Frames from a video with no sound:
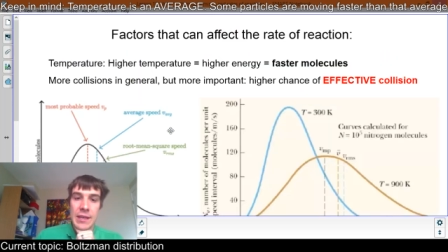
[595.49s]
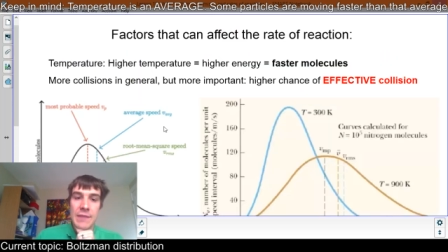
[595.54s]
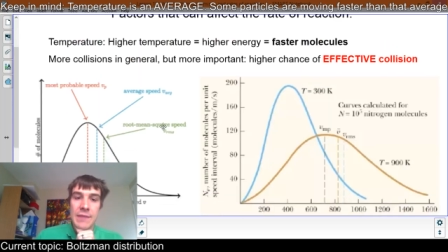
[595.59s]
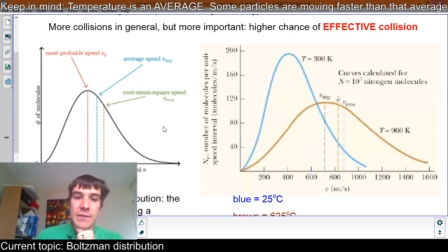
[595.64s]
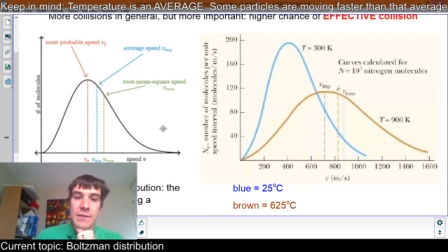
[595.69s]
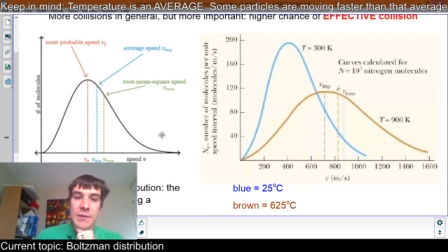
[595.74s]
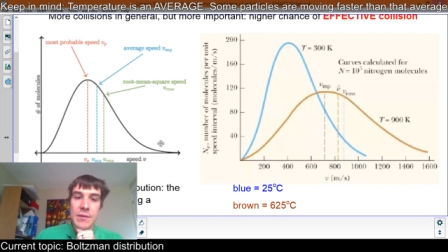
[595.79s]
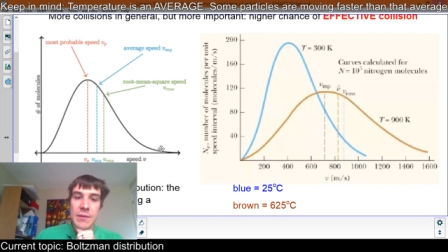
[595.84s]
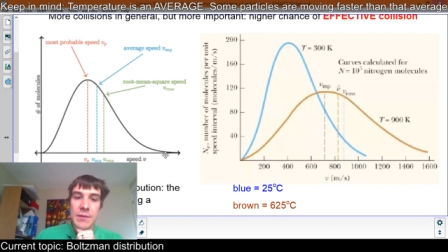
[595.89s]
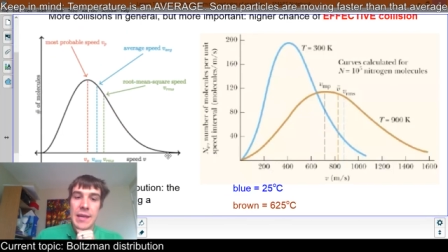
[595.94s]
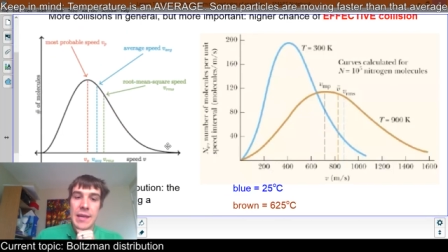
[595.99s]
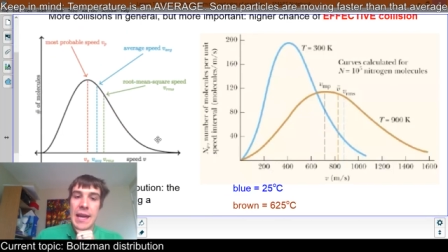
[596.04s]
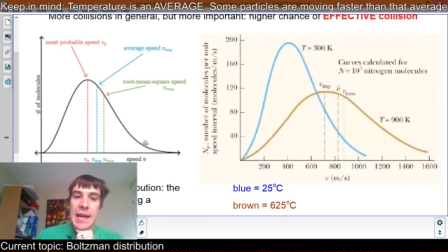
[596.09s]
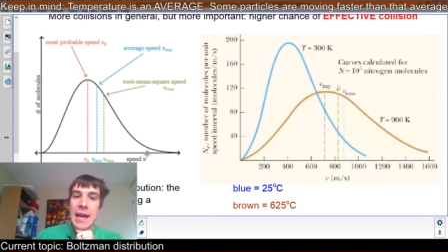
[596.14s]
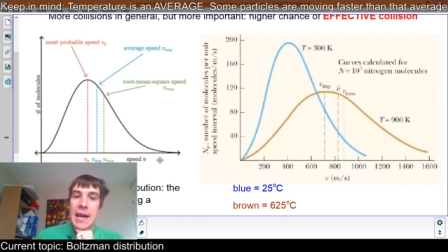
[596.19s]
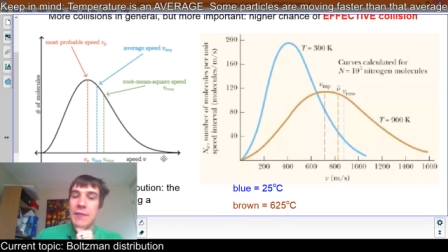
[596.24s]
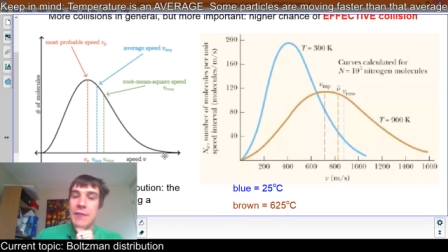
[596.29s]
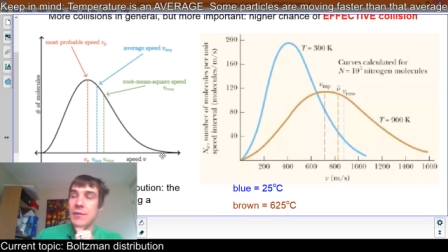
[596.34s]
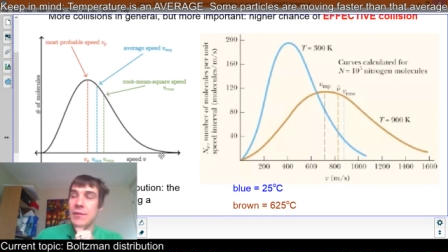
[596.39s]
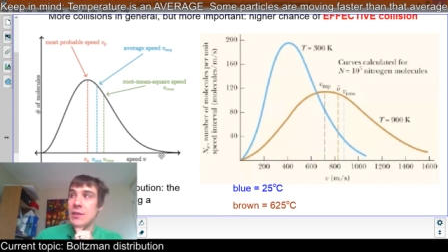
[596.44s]
even though the
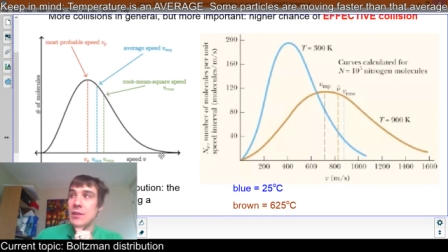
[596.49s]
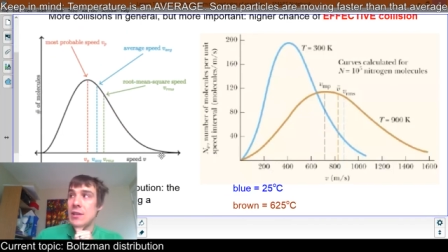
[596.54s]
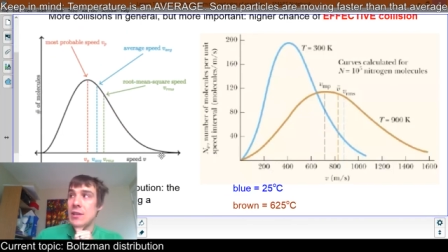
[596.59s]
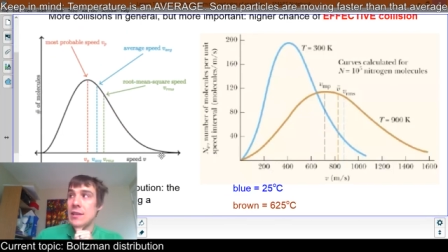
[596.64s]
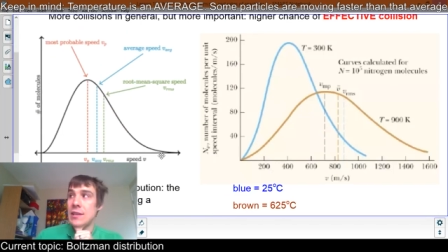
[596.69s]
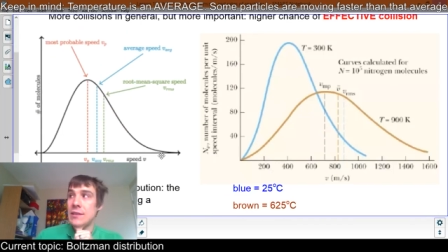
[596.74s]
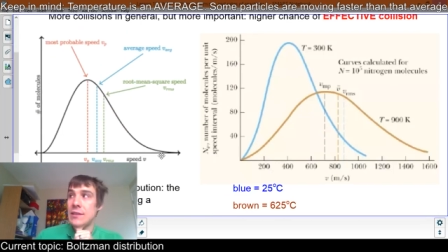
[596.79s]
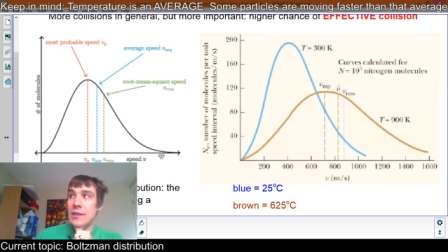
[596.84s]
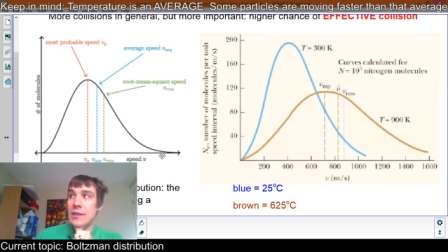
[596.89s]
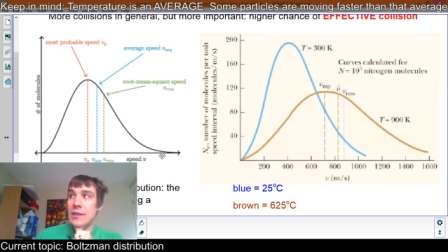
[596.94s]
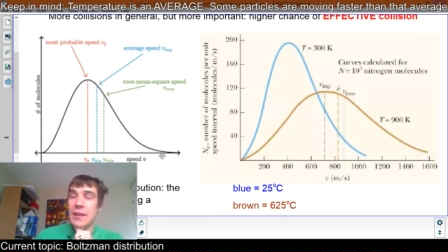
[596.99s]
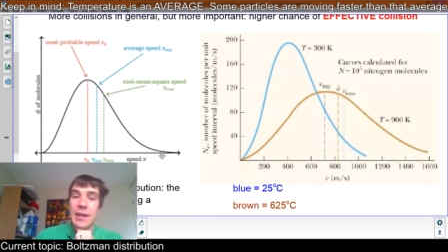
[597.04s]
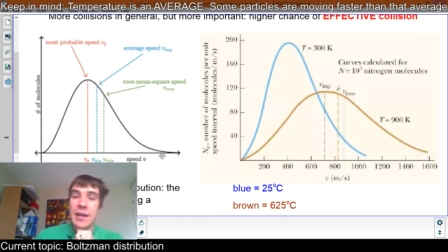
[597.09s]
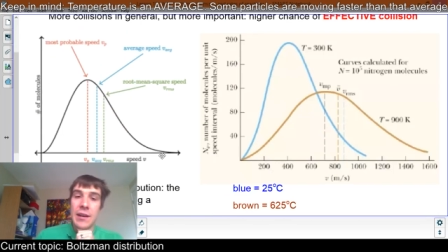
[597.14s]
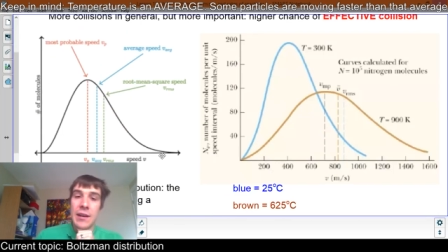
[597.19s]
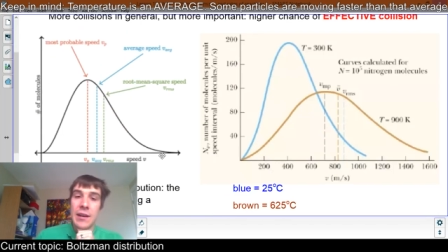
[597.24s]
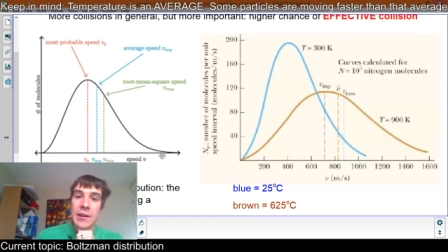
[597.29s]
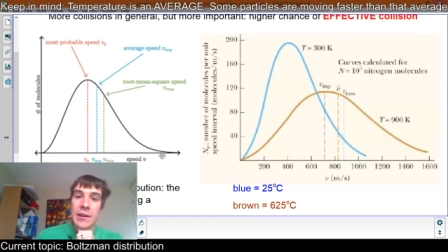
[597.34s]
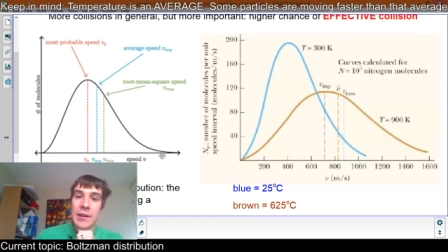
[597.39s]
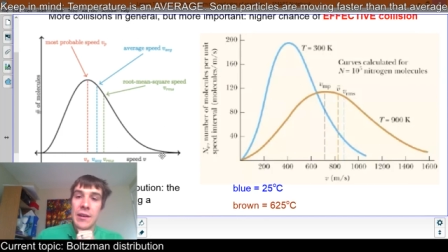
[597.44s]
average isn't
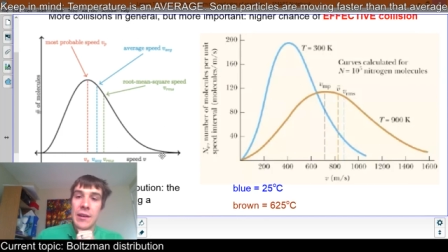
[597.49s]
there.